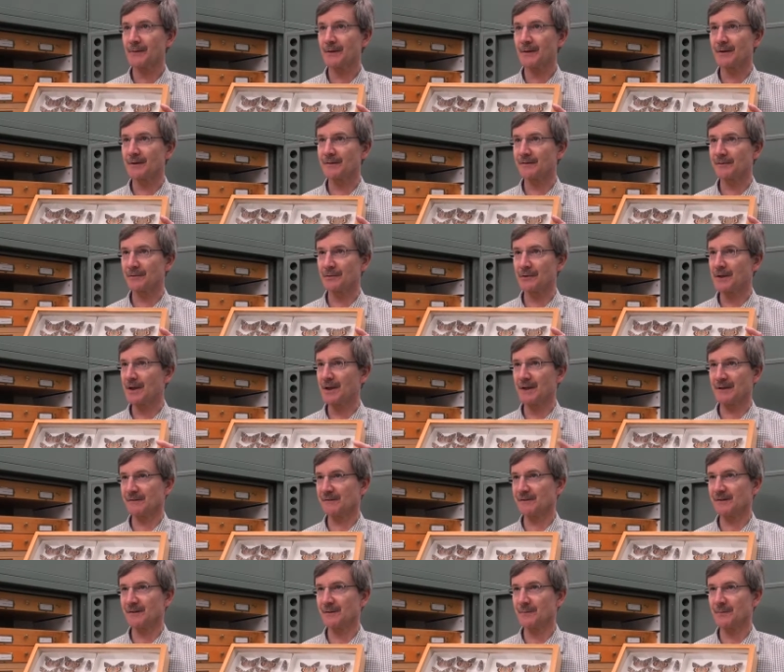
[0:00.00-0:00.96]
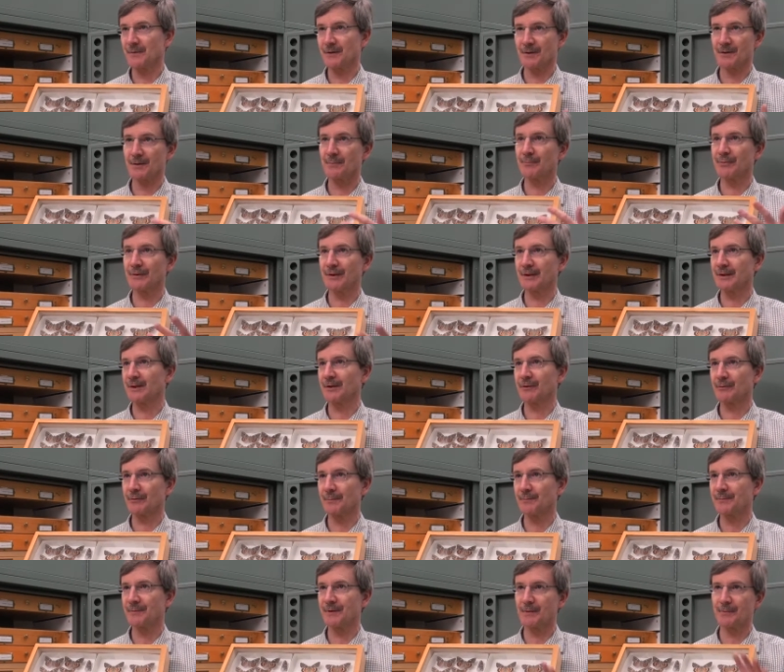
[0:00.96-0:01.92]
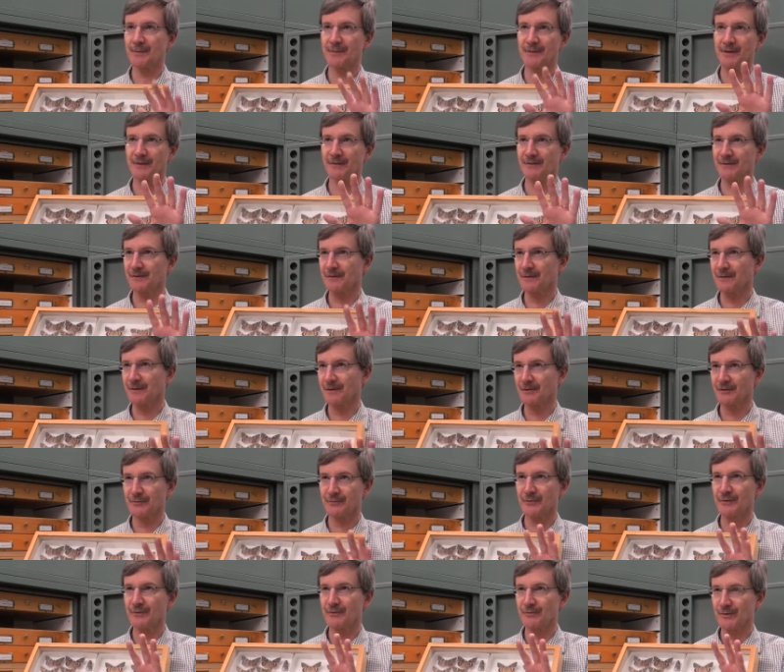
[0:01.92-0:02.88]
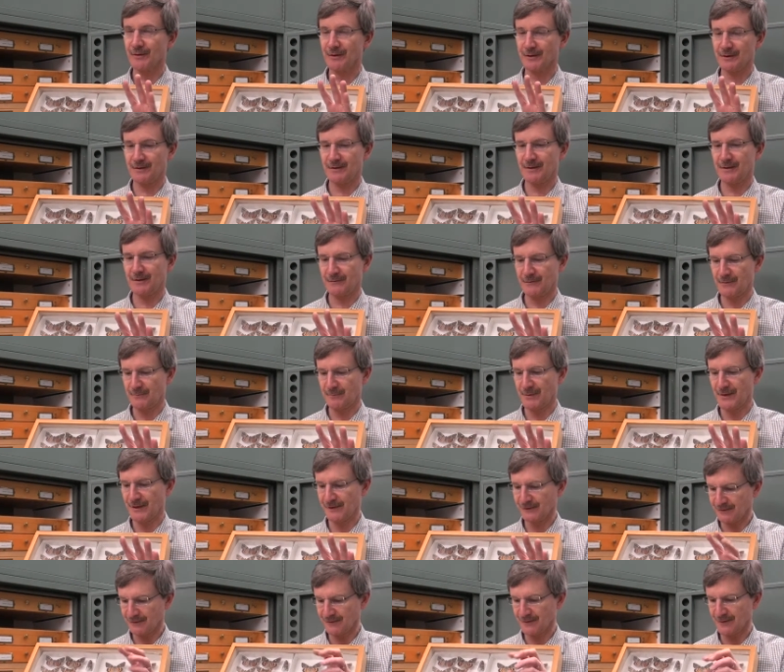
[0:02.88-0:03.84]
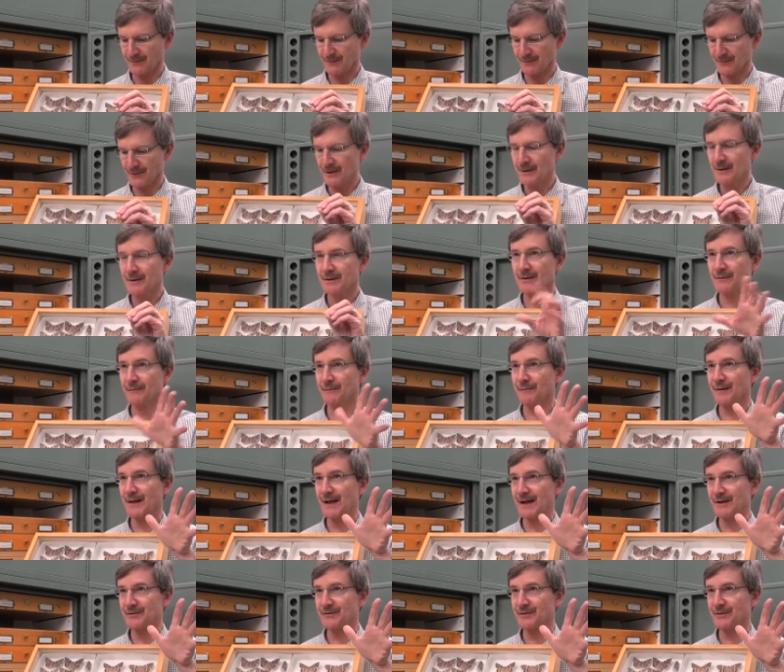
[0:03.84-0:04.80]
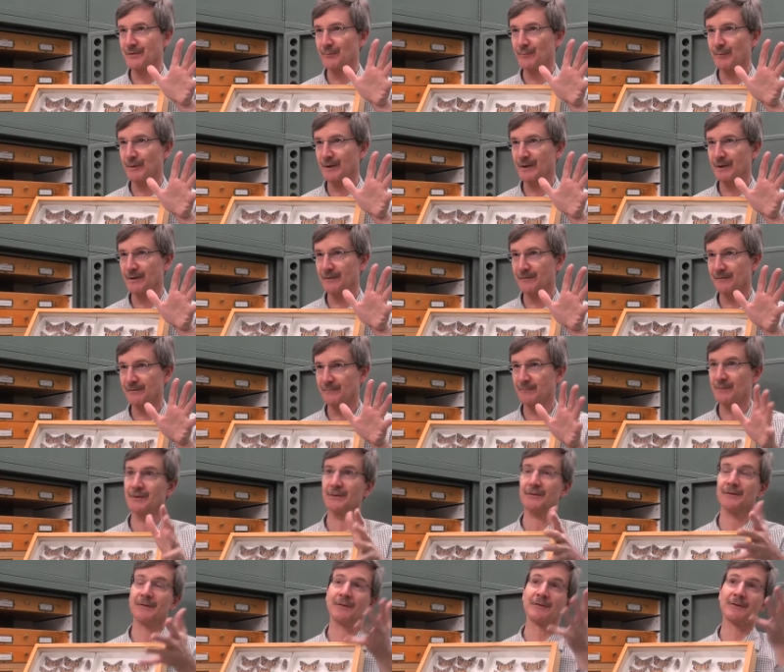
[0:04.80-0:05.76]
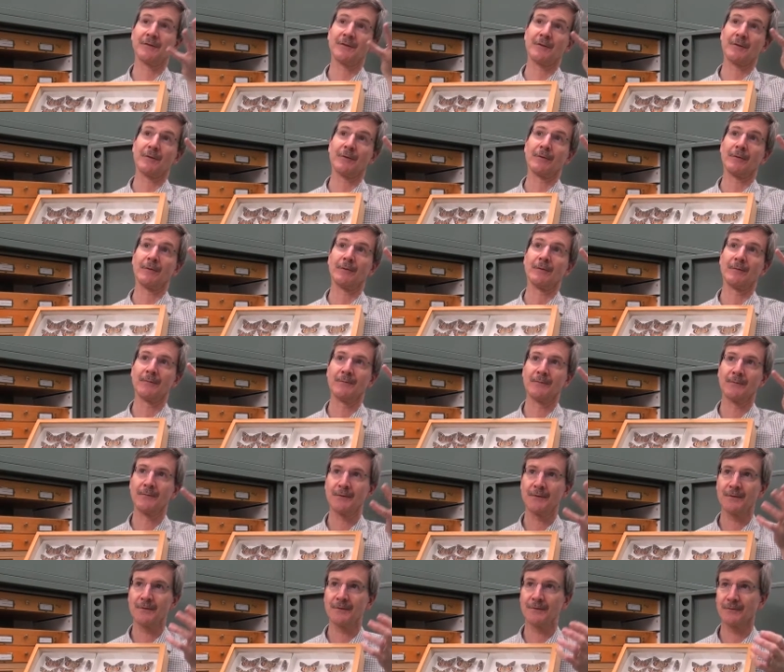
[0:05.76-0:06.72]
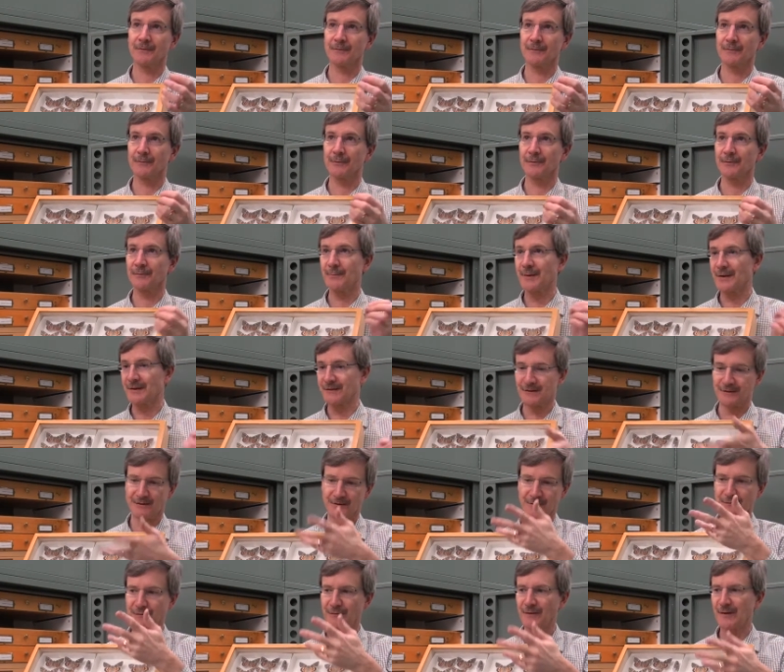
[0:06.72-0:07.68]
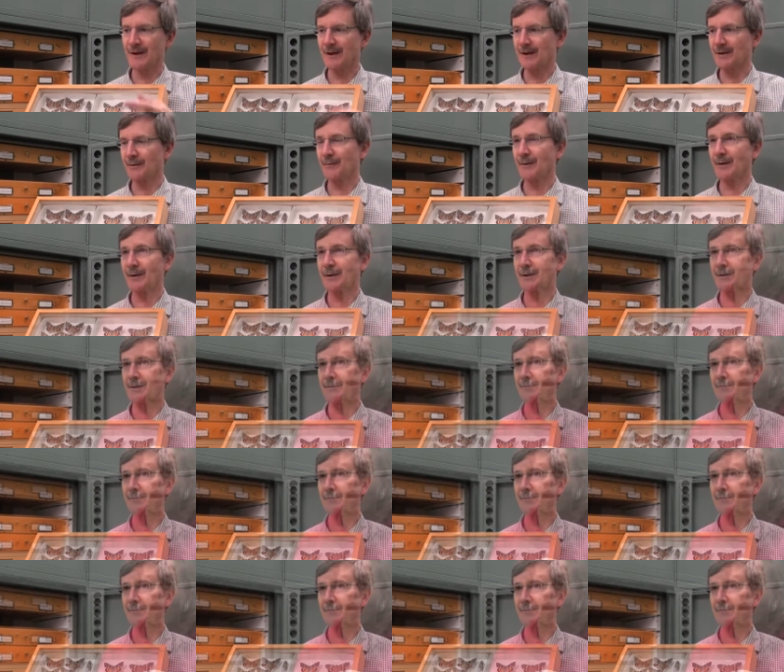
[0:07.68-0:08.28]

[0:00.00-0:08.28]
and so you can't see them. They're completely cryptic when they sit on a tree trunk, and then if you pester them, they'll flash their wings, which is a startle sort of response, and they'll fly away.